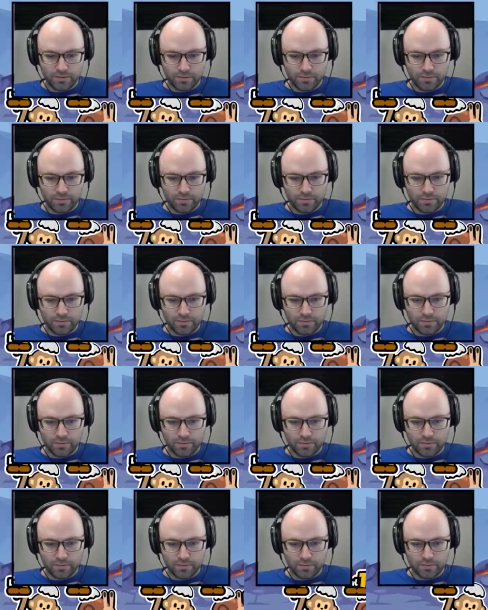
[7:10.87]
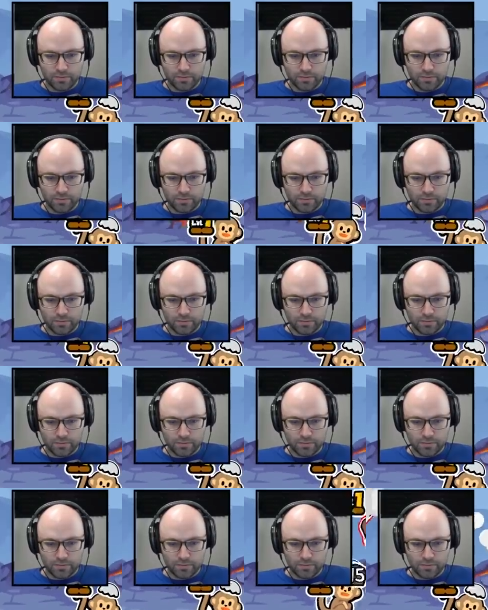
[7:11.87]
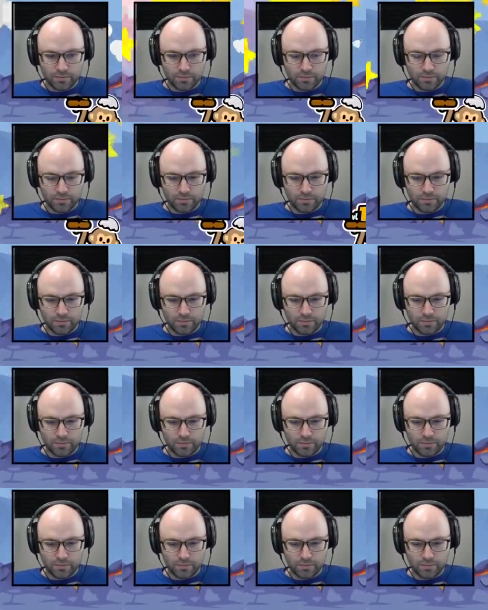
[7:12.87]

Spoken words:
(no one is talking)